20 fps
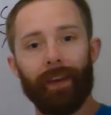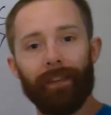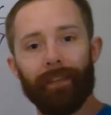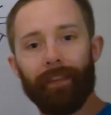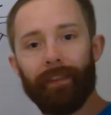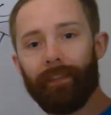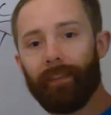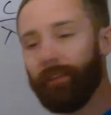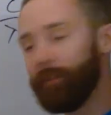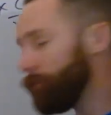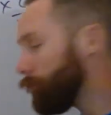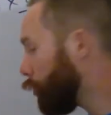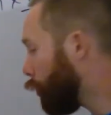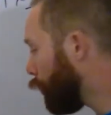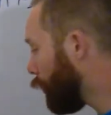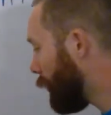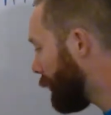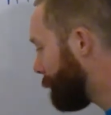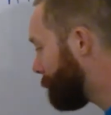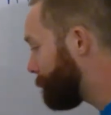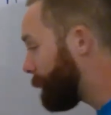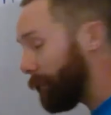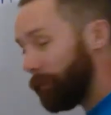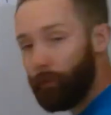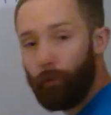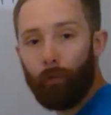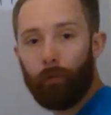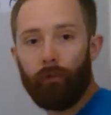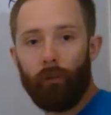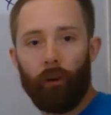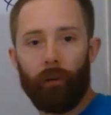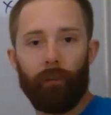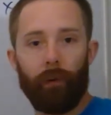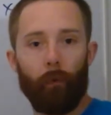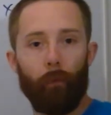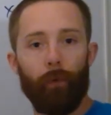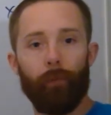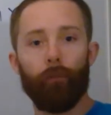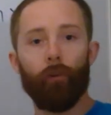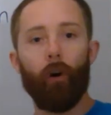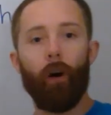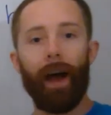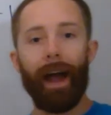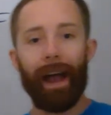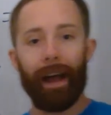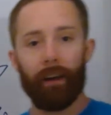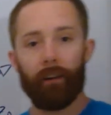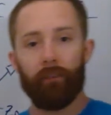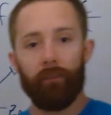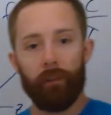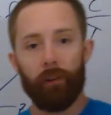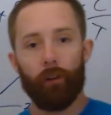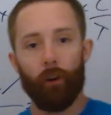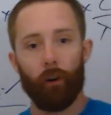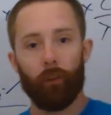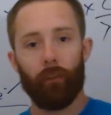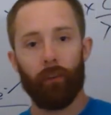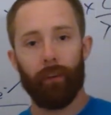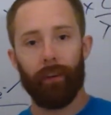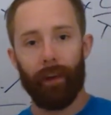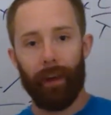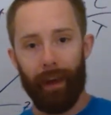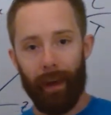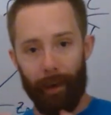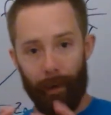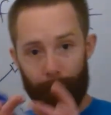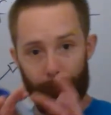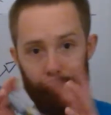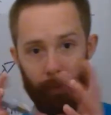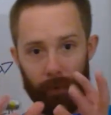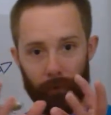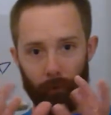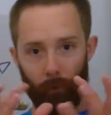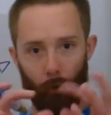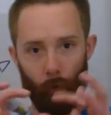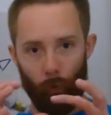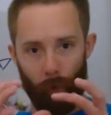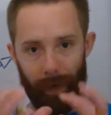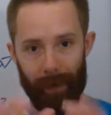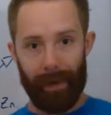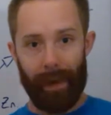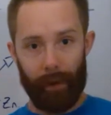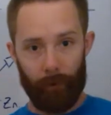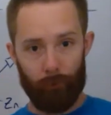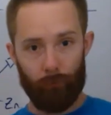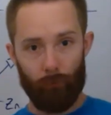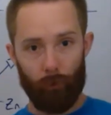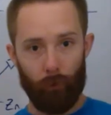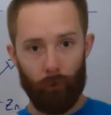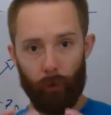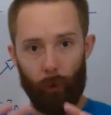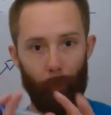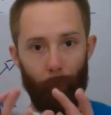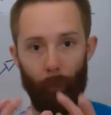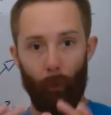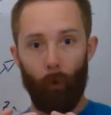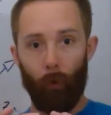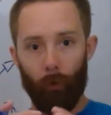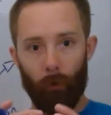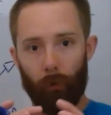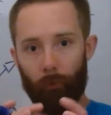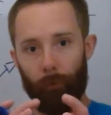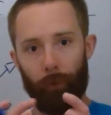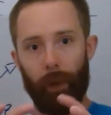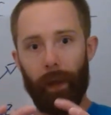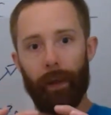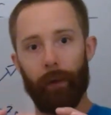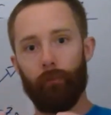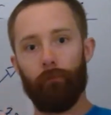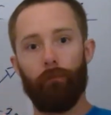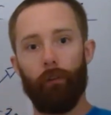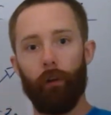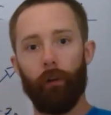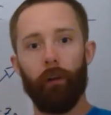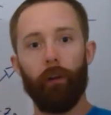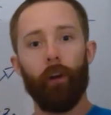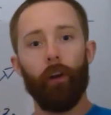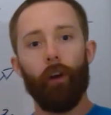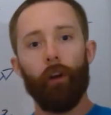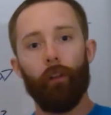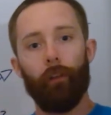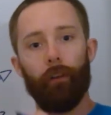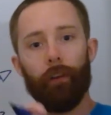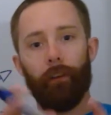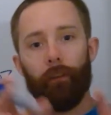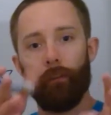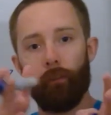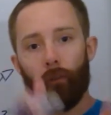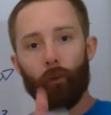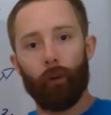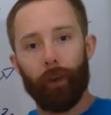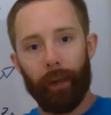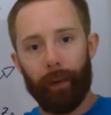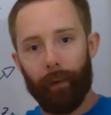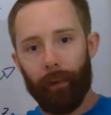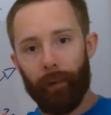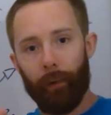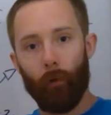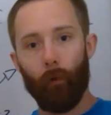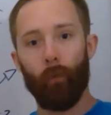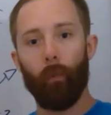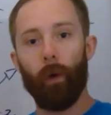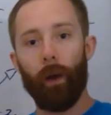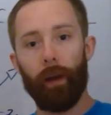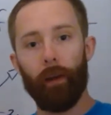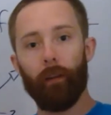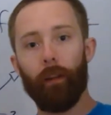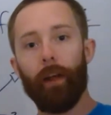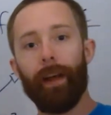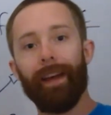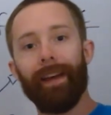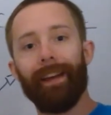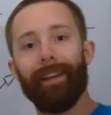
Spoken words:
This is not a physical diagram. We've not actually got a physical electron, a ball of electron that is stuck in a little well.